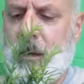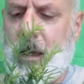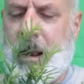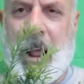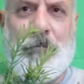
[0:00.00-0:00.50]

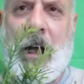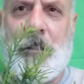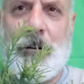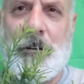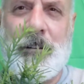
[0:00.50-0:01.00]
And I'd
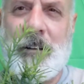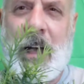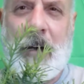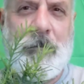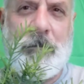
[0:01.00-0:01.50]
rather
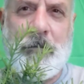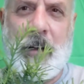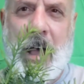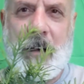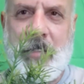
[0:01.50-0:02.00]
have
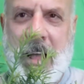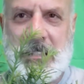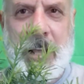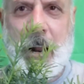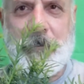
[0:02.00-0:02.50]
that
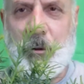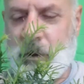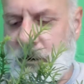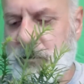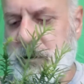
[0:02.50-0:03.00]
set a few
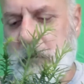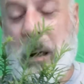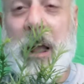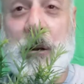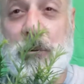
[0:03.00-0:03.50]
years than
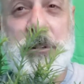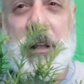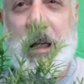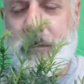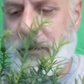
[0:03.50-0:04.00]
buy a new
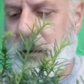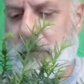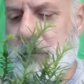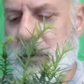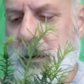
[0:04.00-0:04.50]
set.
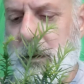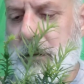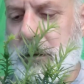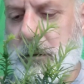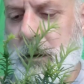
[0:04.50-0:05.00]
And
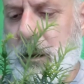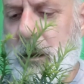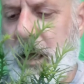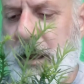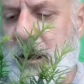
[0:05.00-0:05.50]

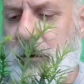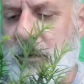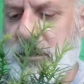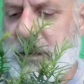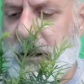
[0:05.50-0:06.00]
I hear
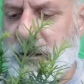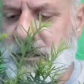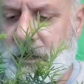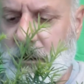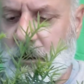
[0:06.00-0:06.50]
the stainless
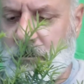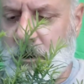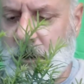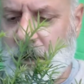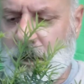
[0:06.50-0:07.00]
steel are
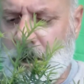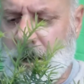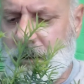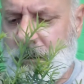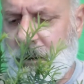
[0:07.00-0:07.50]
really good,